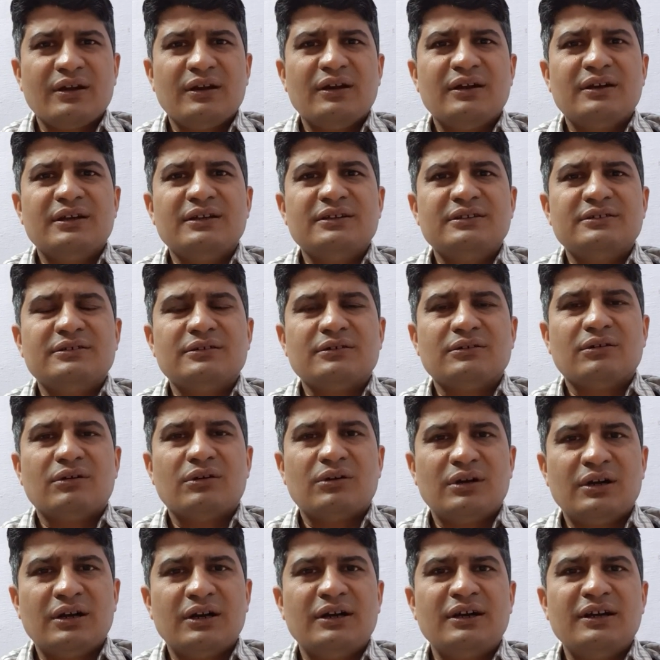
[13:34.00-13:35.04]
It is
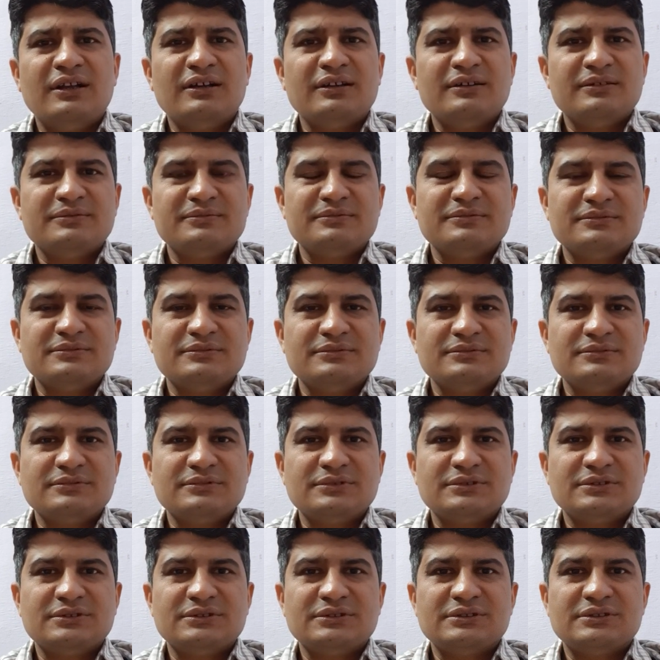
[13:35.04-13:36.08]
honored
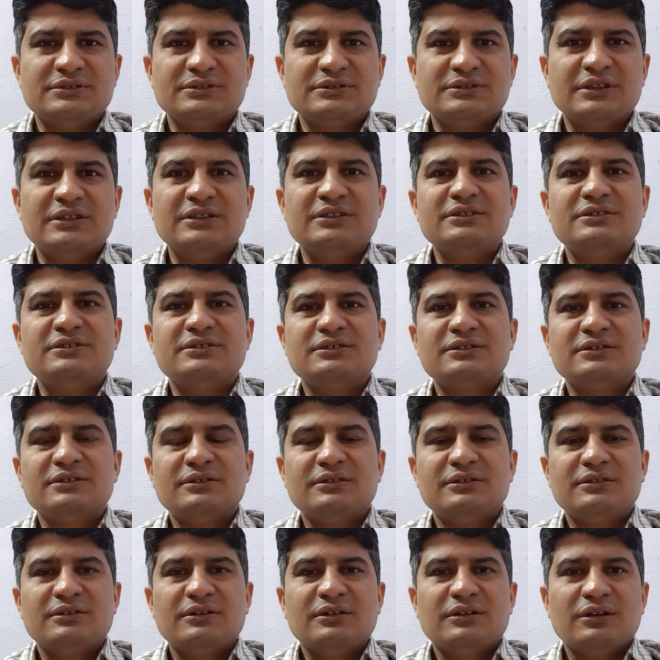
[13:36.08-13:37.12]
since
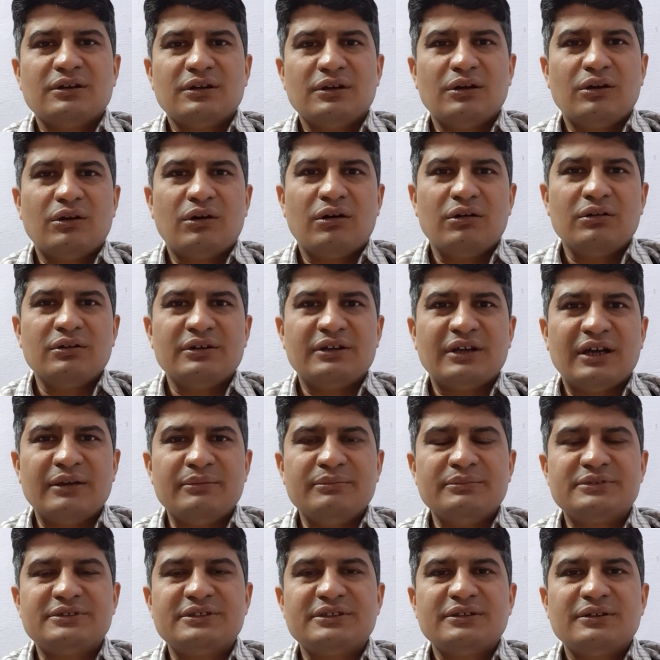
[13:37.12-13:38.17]
long
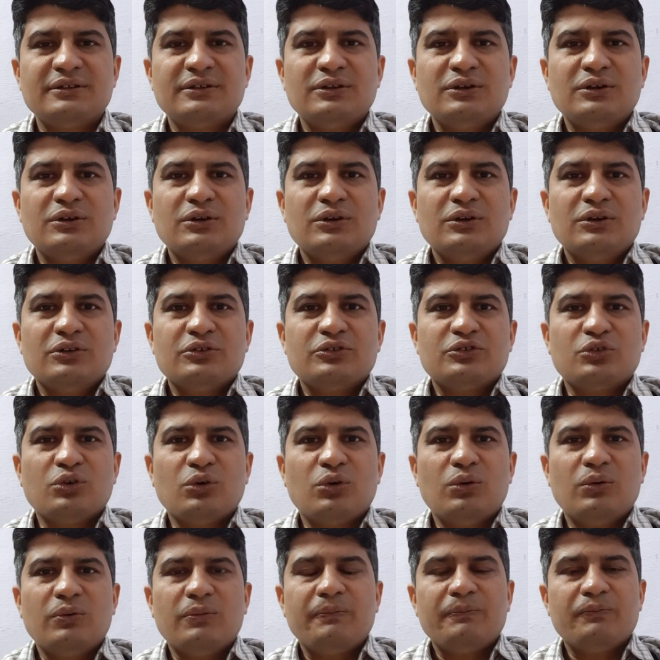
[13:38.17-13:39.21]
times.
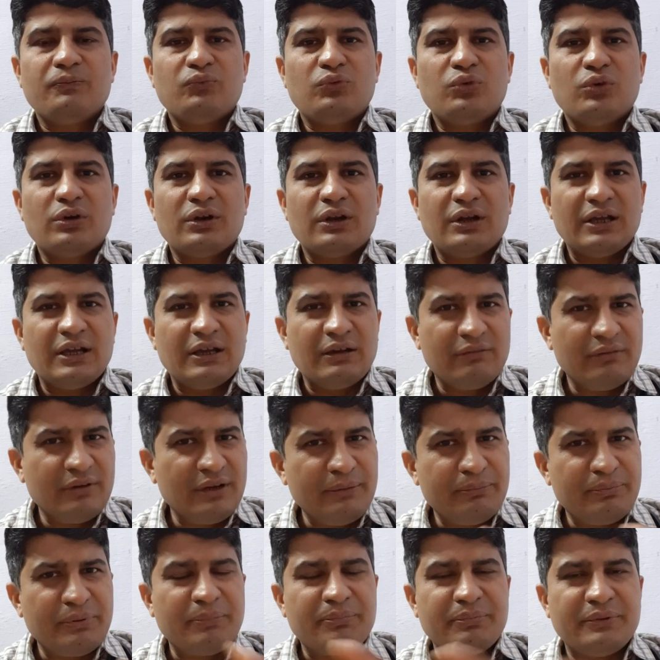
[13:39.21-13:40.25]
So for
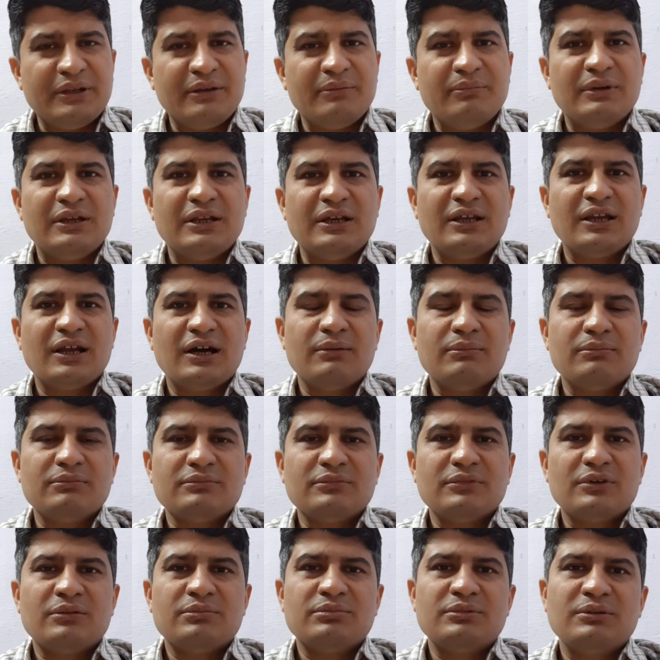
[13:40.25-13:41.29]
every 50
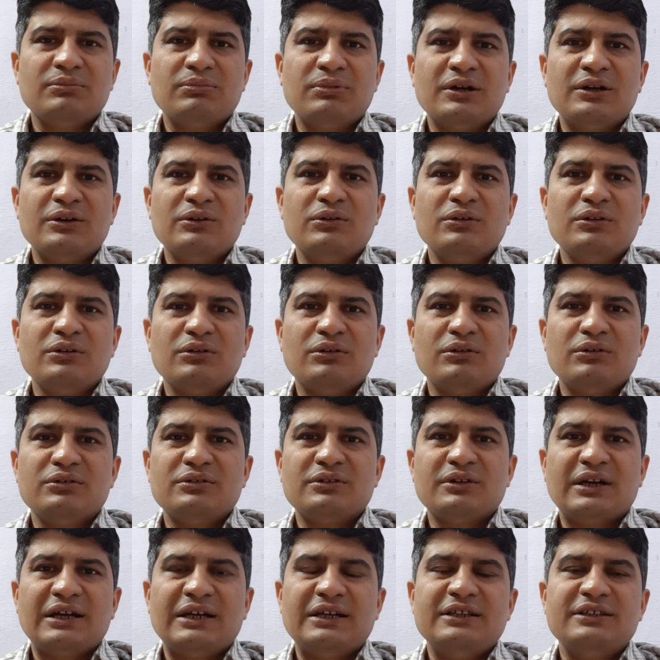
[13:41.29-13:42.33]
milligram of the blood glucose
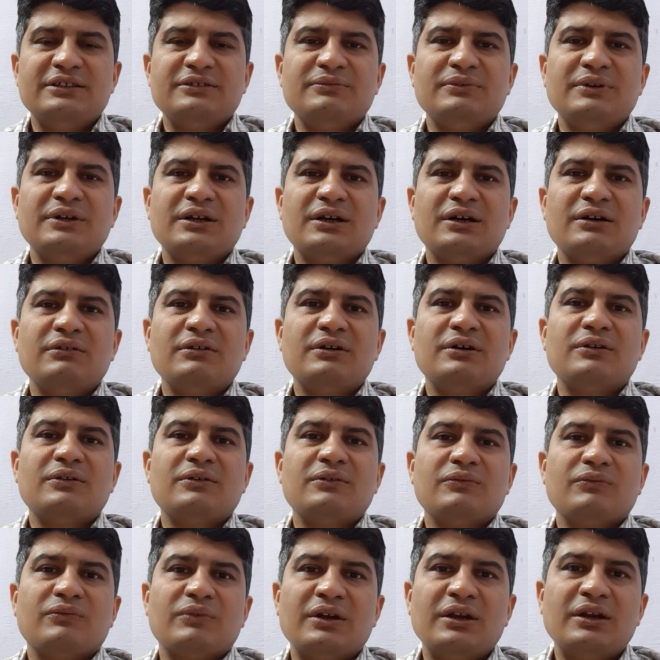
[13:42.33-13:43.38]
rise, we cover
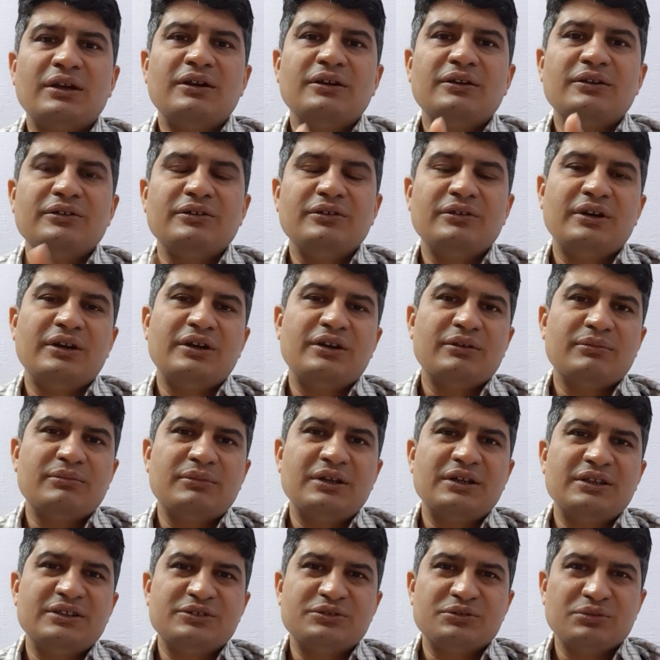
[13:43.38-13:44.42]
1 unit of
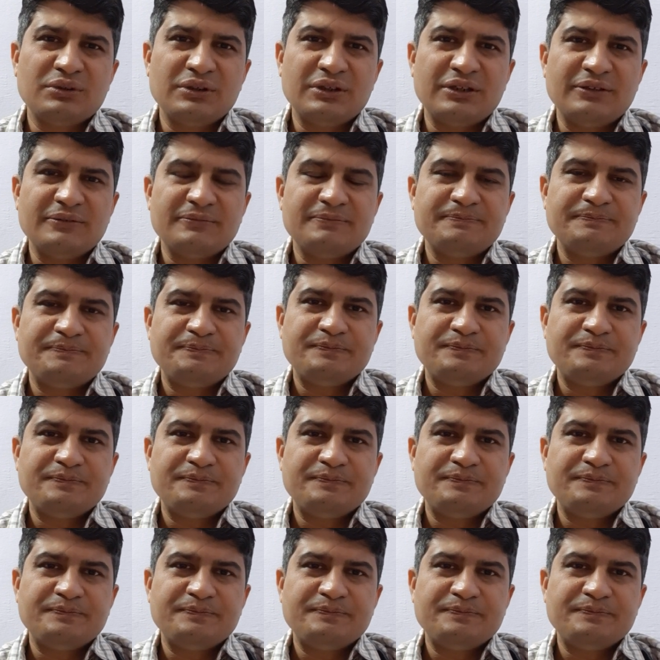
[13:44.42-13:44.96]
the insulin.